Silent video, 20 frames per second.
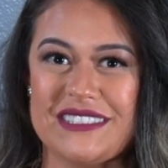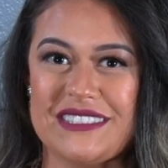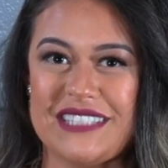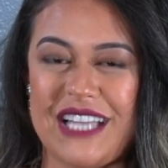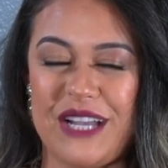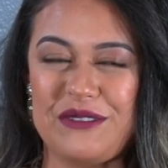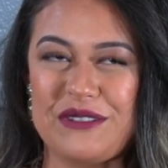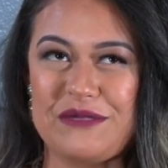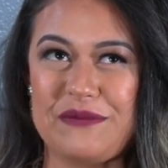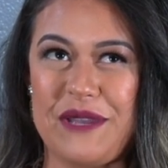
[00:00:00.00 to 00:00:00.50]

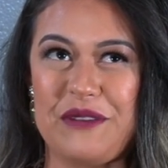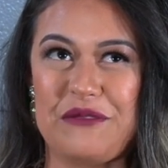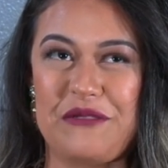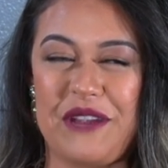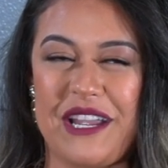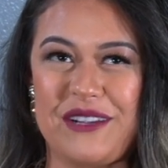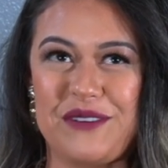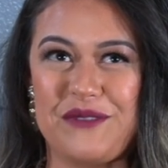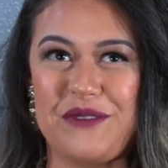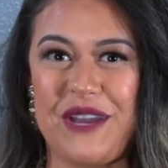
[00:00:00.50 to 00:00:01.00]
That was
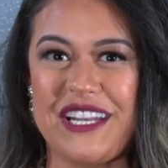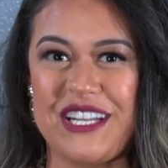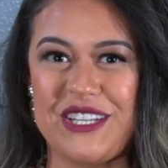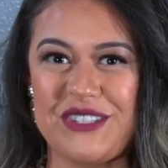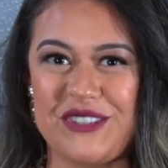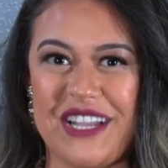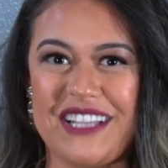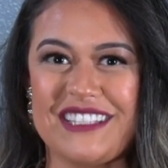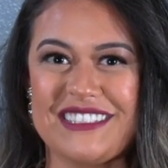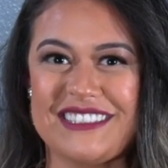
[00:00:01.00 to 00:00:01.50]
my wedding
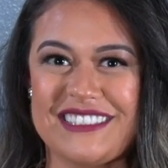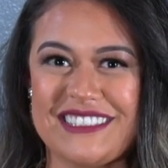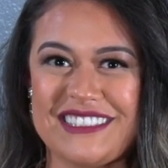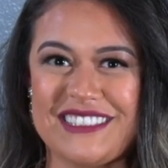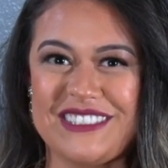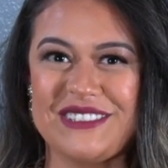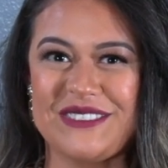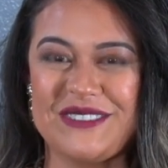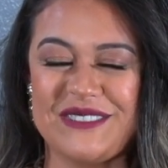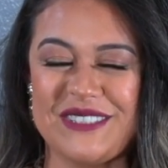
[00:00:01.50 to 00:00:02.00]
dress.
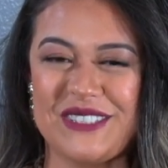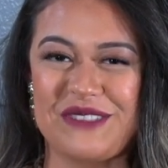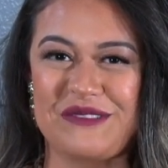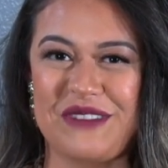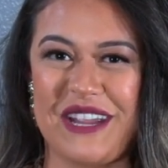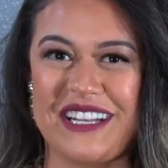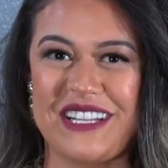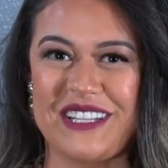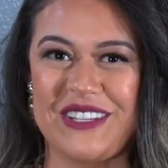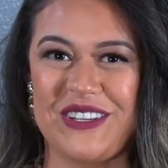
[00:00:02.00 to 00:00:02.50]
Was
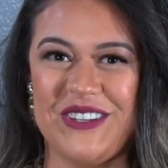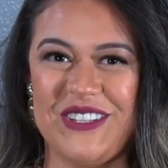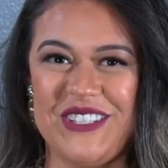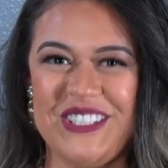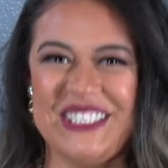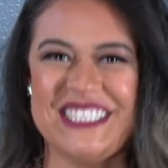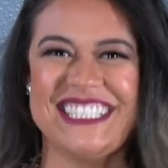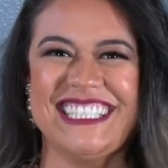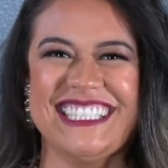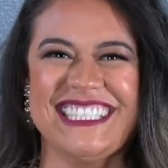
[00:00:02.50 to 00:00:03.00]
red and
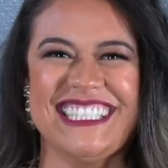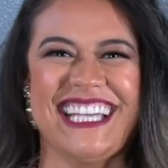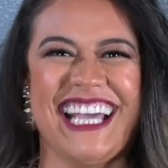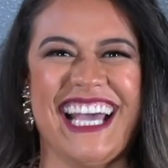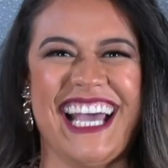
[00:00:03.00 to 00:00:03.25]
gold.